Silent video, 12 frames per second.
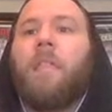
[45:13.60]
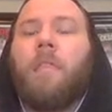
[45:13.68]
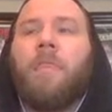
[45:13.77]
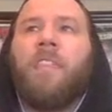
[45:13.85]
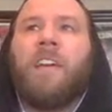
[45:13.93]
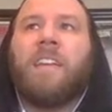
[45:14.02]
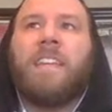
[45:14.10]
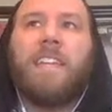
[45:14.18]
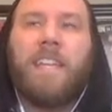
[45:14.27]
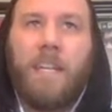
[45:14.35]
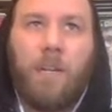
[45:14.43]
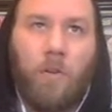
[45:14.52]
the
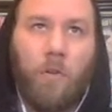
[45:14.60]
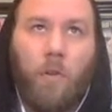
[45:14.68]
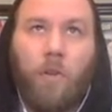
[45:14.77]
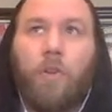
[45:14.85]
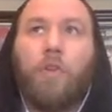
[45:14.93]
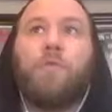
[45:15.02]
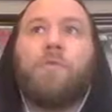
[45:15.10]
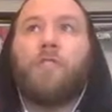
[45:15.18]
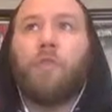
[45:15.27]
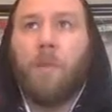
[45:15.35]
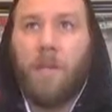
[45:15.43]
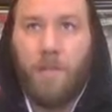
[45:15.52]
heel who's
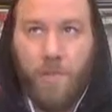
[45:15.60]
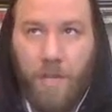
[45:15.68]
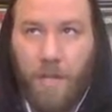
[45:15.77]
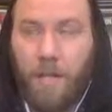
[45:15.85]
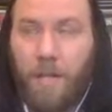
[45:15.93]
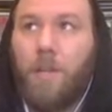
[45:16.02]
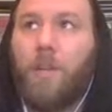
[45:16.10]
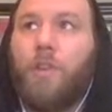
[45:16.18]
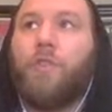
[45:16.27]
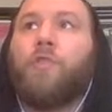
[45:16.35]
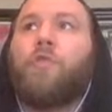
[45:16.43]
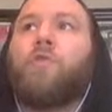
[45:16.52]
cringy,
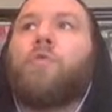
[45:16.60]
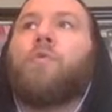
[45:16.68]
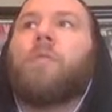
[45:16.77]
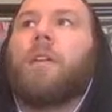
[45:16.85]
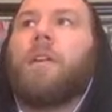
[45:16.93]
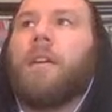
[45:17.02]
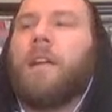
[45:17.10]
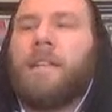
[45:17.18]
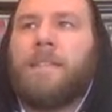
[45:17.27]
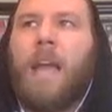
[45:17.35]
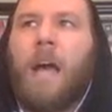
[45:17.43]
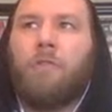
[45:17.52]
who
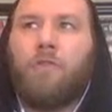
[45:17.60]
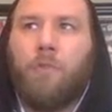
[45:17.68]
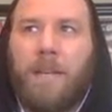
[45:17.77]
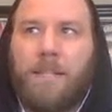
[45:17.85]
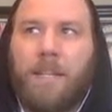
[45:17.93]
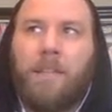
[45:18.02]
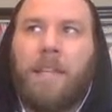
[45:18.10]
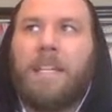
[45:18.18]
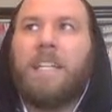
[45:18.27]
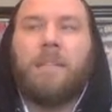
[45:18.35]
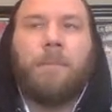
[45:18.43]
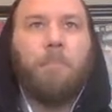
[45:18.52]
is now dressing like
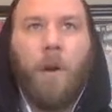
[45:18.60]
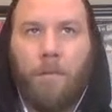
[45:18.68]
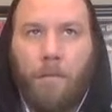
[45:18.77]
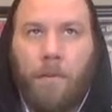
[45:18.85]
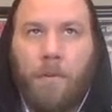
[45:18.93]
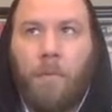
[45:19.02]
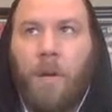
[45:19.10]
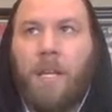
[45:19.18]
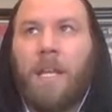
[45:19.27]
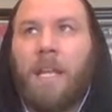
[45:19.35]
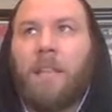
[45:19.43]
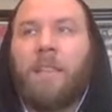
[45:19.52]
he's above
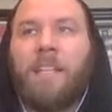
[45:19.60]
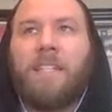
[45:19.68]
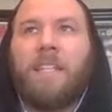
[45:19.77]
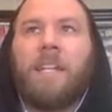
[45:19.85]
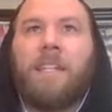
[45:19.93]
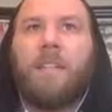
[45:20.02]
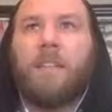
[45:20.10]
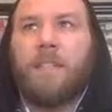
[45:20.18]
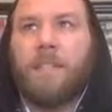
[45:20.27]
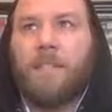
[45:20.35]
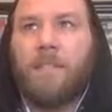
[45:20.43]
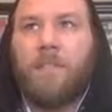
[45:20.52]
everybody and listening
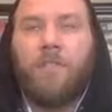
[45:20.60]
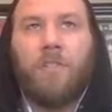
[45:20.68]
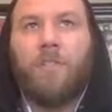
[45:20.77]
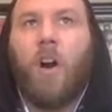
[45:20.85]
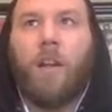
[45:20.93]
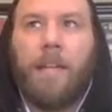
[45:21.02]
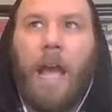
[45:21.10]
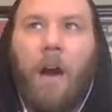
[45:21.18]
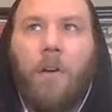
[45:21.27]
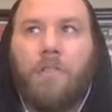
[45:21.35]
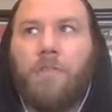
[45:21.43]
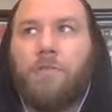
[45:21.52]
to Don
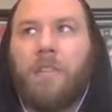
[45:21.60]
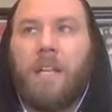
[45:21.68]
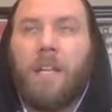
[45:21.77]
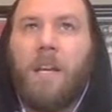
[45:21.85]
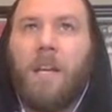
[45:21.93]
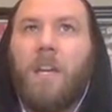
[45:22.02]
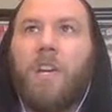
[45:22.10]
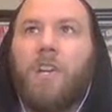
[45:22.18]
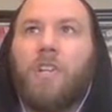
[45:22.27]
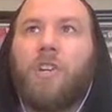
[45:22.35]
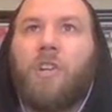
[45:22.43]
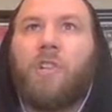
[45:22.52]
Callis, who's like
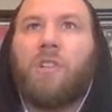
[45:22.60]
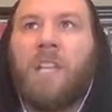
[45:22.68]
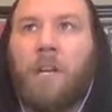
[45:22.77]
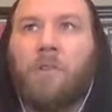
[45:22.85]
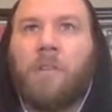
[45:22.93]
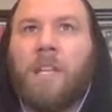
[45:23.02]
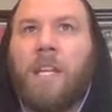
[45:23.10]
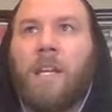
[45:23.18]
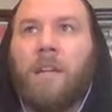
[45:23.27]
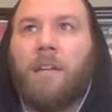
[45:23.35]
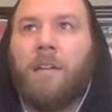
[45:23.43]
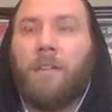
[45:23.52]

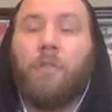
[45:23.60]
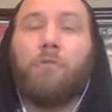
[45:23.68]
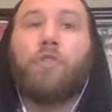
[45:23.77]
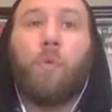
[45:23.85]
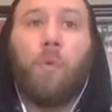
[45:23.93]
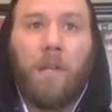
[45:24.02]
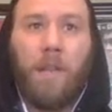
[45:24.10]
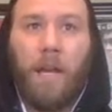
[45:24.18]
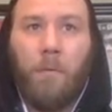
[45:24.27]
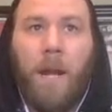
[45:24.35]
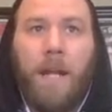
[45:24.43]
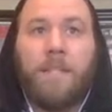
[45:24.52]
clearly,
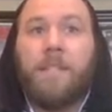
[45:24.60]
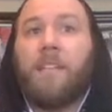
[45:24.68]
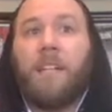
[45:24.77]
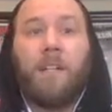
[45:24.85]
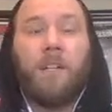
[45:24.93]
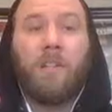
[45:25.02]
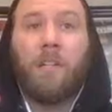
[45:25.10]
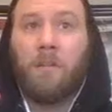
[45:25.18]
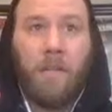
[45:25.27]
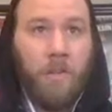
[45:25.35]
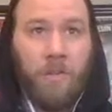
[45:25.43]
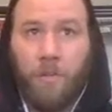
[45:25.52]
storyline wise, he's like
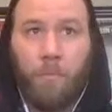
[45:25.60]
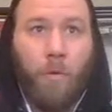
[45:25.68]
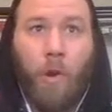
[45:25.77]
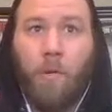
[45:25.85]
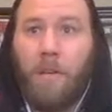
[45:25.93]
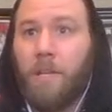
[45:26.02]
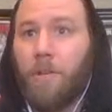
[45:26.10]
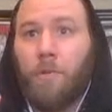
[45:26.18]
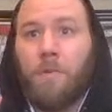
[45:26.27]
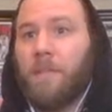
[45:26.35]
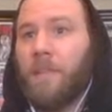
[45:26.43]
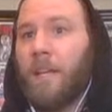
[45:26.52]
clearly a jabroni
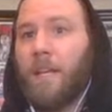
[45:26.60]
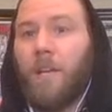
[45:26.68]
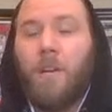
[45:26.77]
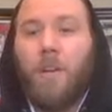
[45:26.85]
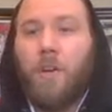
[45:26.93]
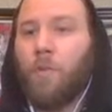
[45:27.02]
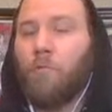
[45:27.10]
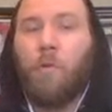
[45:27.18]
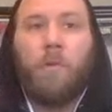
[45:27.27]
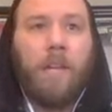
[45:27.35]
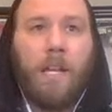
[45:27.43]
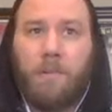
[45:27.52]
who is like
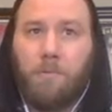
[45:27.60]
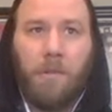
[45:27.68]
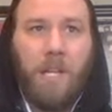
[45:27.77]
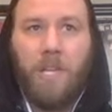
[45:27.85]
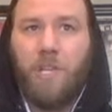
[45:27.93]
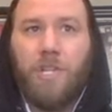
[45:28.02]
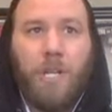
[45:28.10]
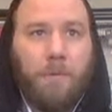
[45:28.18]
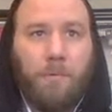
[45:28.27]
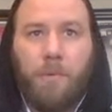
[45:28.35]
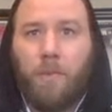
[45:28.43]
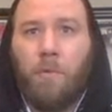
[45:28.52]
ruining his
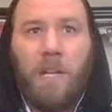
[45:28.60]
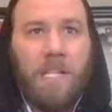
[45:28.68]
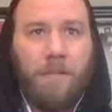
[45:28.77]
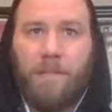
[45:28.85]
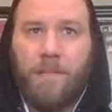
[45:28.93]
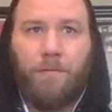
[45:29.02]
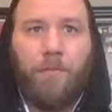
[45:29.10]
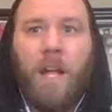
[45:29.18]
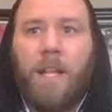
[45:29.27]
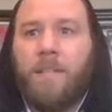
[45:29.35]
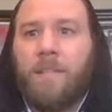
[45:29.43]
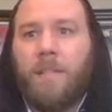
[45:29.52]
relationships with the rest of his
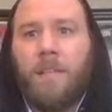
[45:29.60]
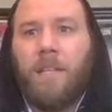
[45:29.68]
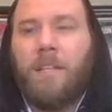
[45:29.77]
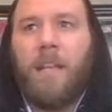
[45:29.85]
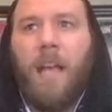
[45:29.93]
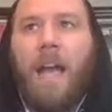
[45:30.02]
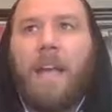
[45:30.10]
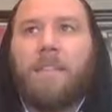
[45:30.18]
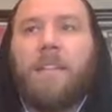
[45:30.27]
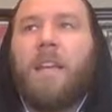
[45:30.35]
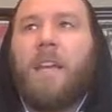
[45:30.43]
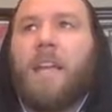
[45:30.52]
friends, and he
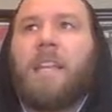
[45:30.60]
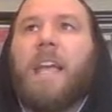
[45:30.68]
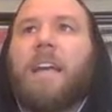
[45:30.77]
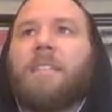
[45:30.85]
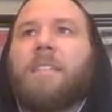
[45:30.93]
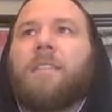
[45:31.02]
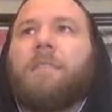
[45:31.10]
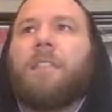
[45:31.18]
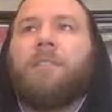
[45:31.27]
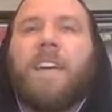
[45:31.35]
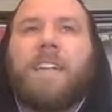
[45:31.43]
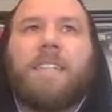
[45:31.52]
has
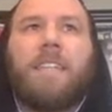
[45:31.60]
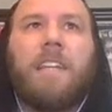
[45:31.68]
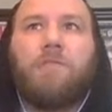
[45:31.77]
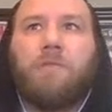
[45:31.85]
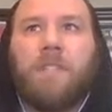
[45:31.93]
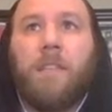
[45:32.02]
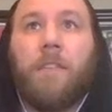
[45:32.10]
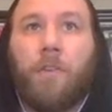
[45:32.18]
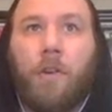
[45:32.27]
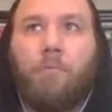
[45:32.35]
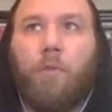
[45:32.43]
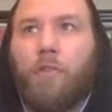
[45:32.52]
the vested interest in the
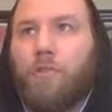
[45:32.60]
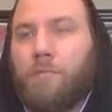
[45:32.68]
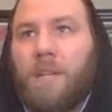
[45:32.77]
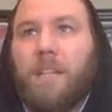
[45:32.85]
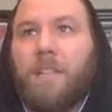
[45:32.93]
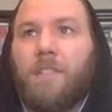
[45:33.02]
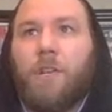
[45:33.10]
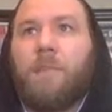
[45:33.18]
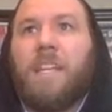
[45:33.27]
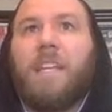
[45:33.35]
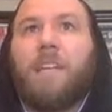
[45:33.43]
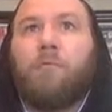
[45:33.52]
Good Brothers because
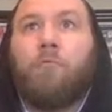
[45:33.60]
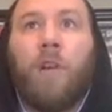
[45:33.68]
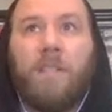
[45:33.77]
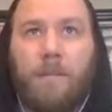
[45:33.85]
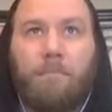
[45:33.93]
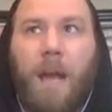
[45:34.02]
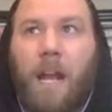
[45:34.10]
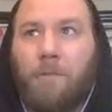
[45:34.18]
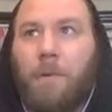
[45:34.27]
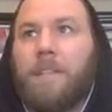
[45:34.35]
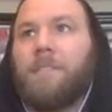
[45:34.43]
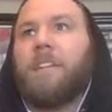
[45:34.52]
he runs Impact
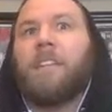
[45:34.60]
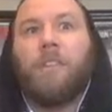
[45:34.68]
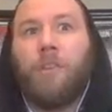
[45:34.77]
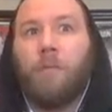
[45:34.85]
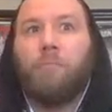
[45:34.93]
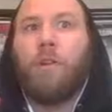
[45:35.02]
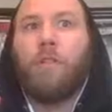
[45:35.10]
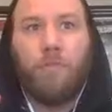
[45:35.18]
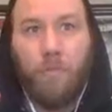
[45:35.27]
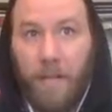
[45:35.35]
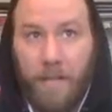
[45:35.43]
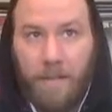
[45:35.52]
Wrestling and the Good Brothers
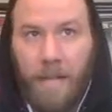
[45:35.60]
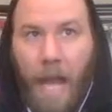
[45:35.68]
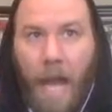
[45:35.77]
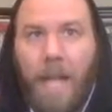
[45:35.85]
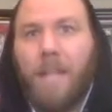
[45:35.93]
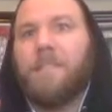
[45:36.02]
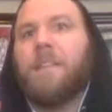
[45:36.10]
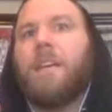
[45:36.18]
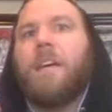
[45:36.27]
are his guys,